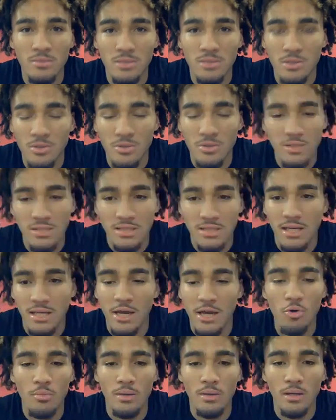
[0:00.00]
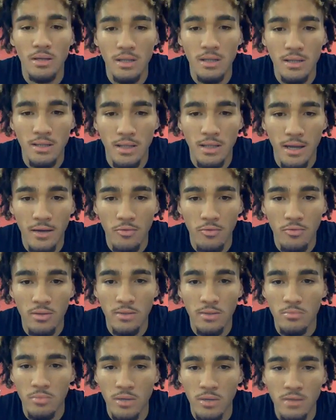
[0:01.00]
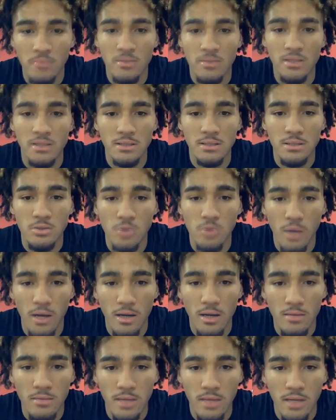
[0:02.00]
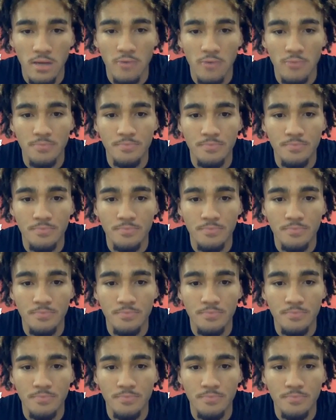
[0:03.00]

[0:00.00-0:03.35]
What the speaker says: So it just helped me, and it, like, really bred me into who I am now.